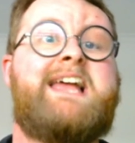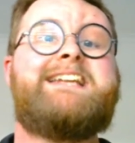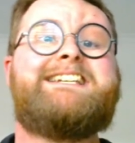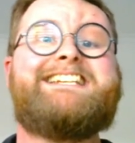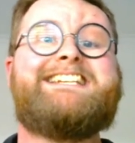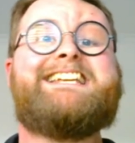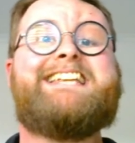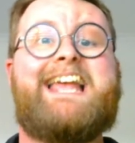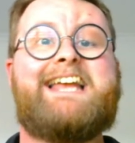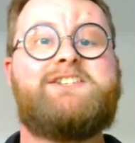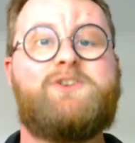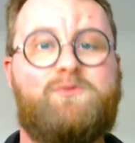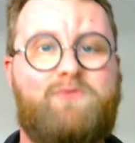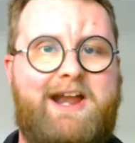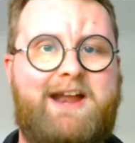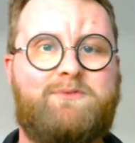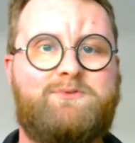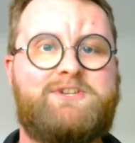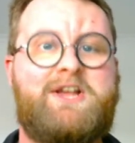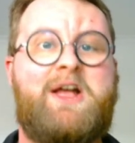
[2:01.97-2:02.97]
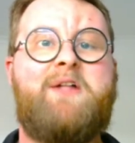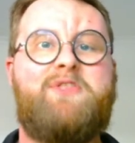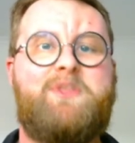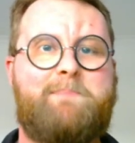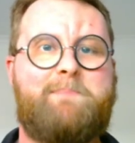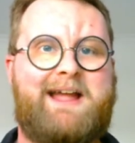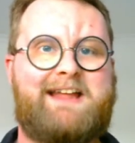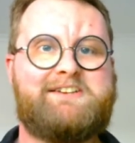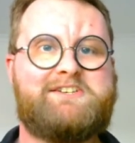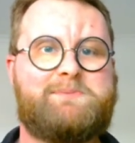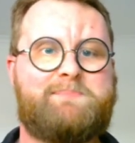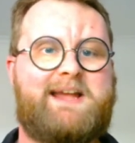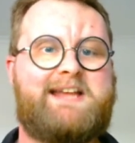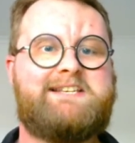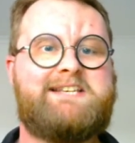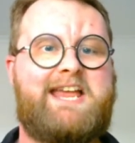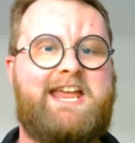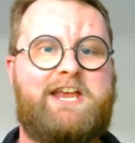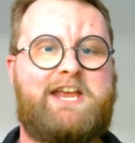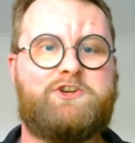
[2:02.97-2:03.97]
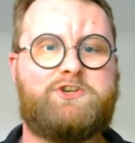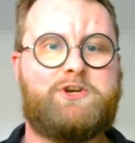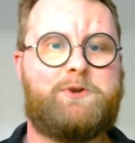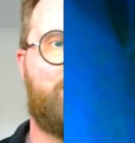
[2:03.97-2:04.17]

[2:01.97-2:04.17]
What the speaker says: to get around the bank space issue.